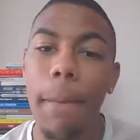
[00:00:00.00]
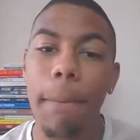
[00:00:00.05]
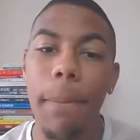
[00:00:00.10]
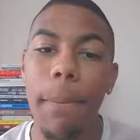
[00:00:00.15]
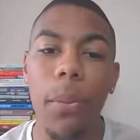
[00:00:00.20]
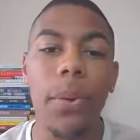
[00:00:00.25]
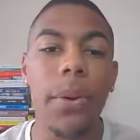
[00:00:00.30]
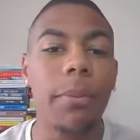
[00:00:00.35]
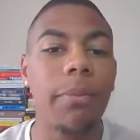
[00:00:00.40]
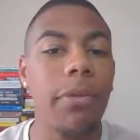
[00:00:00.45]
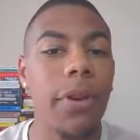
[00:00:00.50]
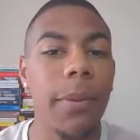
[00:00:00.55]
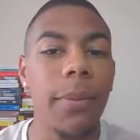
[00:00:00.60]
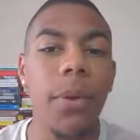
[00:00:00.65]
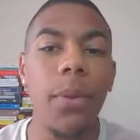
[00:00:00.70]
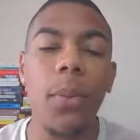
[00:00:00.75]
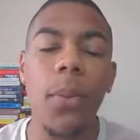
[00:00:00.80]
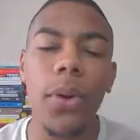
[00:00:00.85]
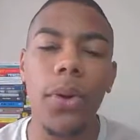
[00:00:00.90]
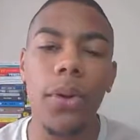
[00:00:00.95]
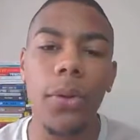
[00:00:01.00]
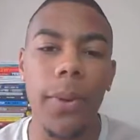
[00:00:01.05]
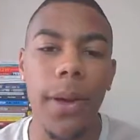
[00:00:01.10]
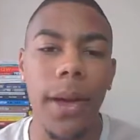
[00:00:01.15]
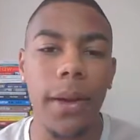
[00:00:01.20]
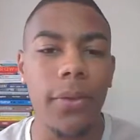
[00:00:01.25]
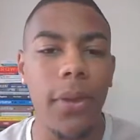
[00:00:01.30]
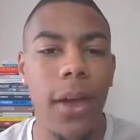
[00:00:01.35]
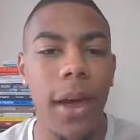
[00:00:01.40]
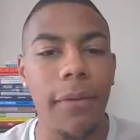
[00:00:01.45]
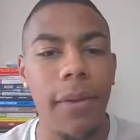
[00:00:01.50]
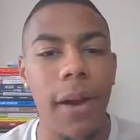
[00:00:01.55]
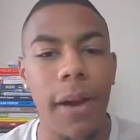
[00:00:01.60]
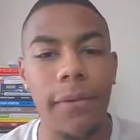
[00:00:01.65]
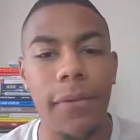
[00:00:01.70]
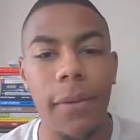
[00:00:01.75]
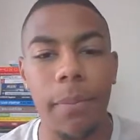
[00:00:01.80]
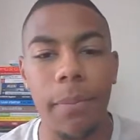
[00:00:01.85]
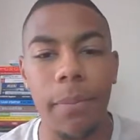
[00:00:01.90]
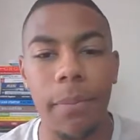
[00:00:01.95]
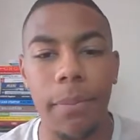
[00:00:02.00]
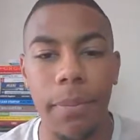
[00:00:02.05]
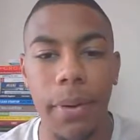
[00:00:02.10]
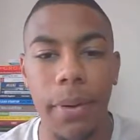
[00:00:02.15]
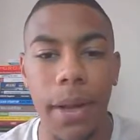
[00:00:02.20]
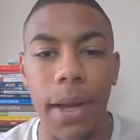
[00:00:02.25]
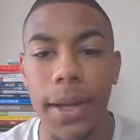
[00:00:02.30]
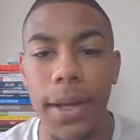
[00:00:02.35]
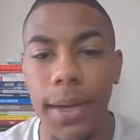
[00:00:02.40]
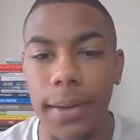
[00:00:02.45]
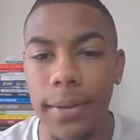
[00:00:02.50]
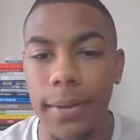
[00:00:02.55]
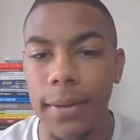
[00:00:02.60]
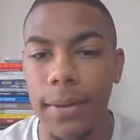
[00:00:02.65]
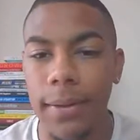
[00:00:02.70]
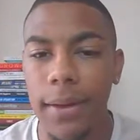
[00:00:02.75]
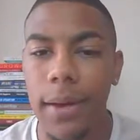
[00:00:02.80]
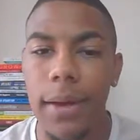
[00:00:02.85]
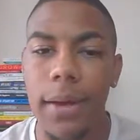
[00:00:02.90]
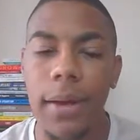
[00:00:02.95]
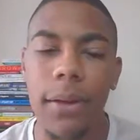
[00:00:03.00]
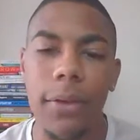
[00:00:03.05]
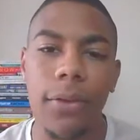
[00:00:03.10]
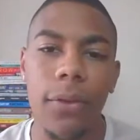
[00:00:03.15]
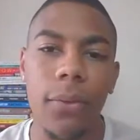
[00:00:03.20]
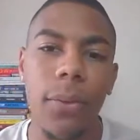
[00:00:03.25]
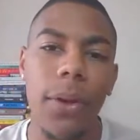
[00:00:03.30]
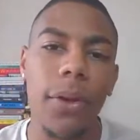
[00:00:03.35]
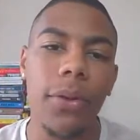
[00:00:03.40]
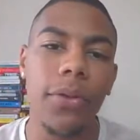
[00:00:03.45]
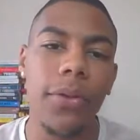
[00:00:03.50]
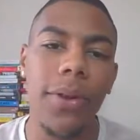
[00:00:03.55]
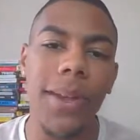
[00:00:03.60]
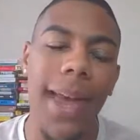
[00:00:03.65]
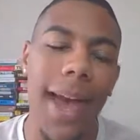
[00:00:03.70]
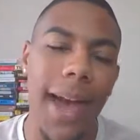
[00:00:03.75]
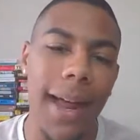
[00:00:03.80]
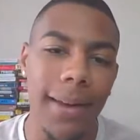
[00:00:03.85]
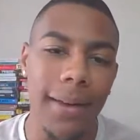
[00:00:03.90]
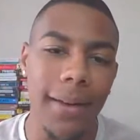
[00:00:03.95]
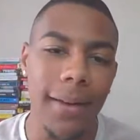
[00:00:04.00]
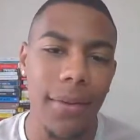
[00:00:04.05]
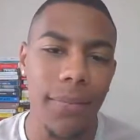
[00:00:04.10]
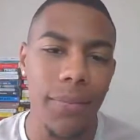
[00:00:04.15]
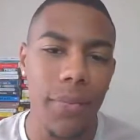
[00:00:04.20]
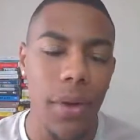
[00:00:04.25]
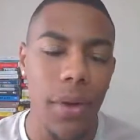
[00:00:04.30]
but with the premium one, you'll be able to have other plugins. So we use the calendar.